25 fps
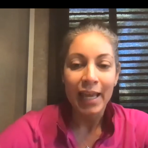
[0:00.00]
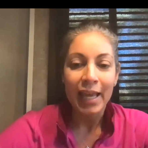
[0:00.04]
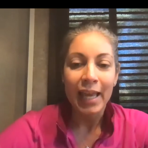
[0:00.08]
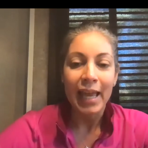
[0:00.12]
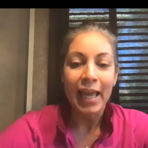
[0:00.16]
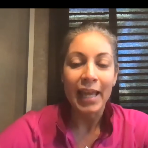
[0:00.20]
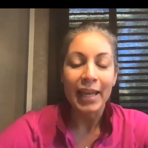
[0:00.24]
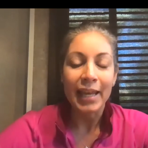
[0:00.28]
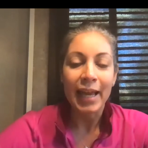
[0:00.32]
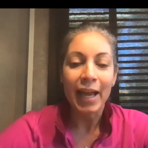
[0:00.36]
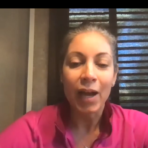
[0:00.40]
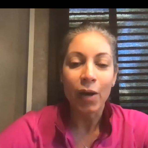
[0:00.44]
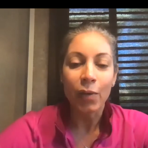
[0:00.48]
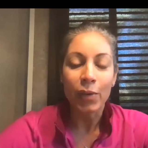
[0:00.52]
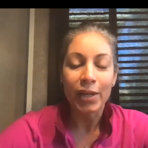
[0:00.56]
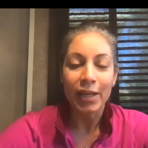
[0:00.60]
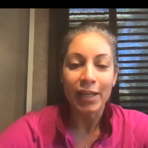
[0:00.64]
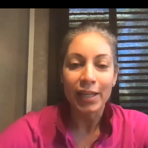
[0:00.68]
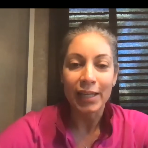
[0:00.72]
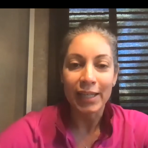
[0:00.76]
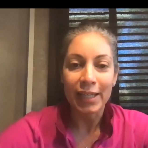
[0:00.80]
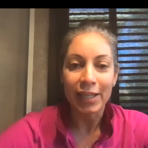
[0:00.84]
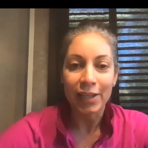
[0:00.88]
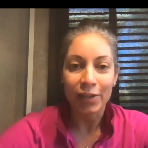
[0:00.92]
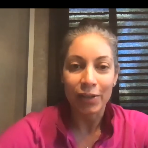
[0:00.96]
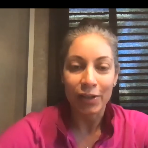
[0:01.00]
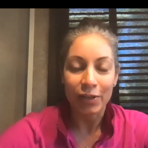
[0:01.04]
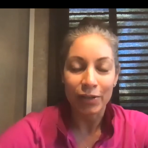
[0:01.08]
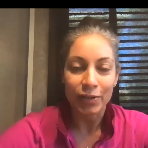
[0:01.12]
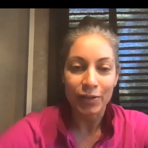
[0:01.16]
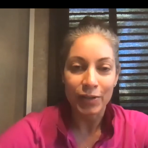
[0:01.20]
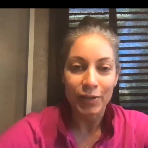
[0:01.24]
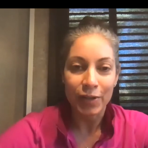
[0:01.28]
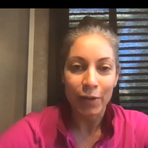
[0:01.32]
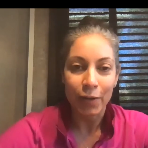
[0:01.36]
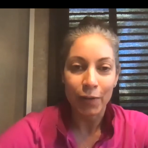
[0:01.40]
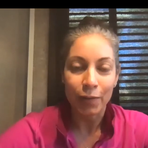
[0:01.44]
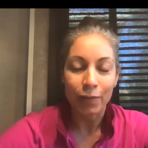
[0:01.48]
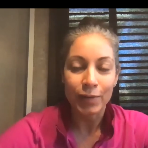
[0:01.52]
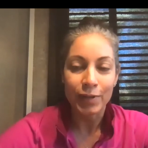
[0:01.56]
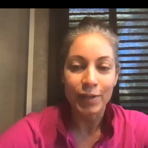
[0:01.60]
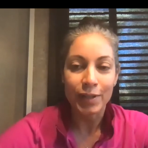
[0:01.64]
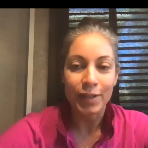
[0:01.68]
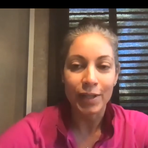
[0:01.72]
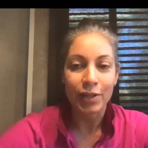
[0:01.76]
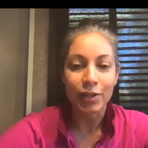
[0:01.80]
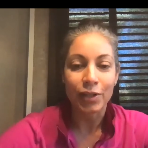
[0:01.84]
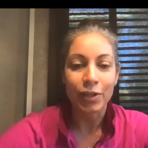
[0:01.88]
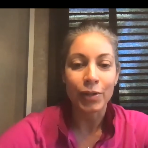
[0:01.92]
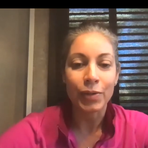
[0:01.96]
and how we can heal ourselves
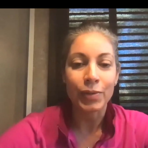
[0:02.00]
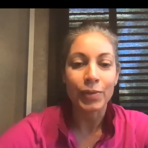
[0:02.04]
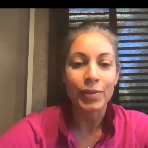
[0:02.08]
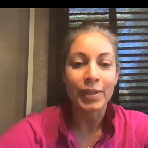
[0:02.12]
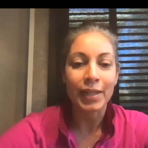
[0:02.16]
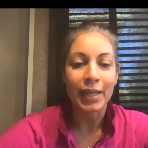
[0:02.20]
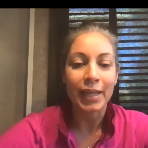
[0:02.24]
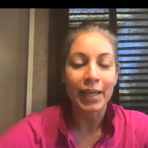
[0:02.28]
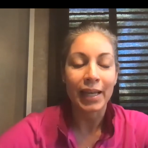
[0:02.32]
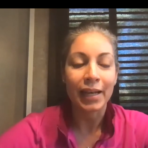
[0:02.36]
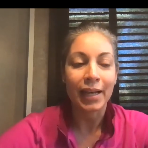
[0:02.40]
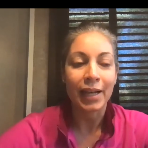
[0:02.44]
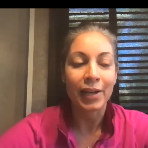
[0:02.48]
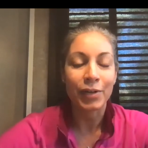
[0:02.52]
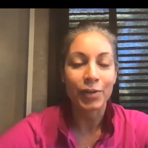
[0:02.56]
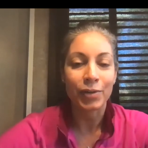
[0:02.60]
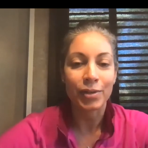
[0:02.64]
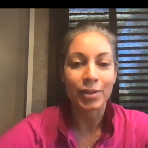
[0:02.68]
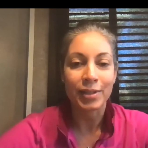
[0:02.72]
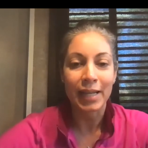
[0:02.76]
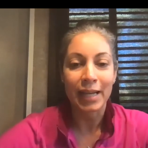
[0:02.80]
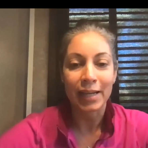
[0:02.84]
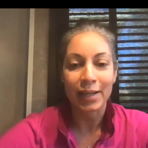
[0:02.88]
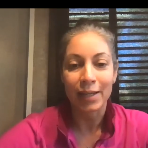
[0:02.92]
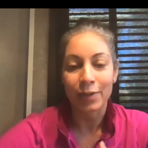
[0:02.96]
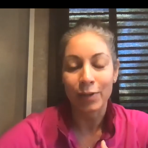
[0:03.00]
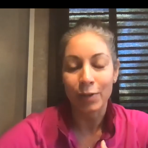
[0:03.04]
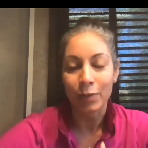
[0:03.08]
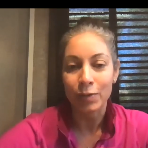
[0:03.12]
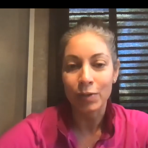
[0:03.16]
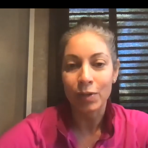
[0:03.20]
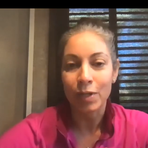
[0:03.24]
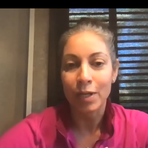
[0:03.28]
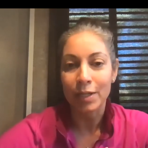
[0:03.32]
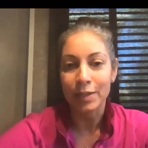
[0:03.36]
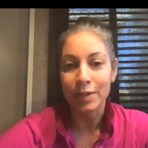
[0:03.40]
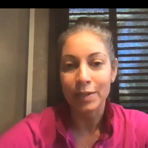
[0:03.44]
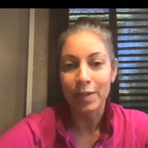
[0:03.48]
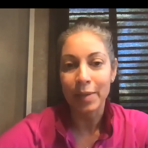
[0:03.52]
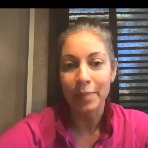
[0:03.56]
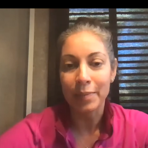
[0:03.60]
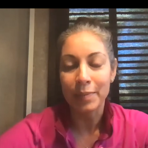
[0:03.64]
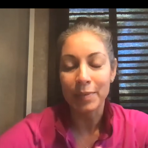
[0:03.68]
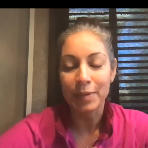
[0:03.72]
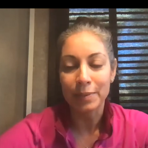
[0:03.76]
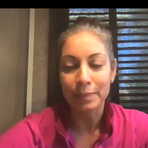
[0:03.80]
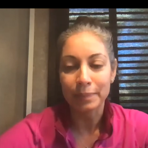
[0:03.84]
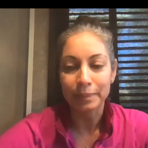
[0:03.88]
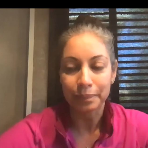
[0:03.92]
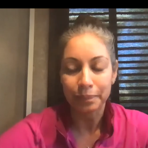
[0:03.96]
using and understanding those
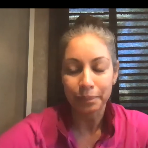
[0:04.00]
concepts.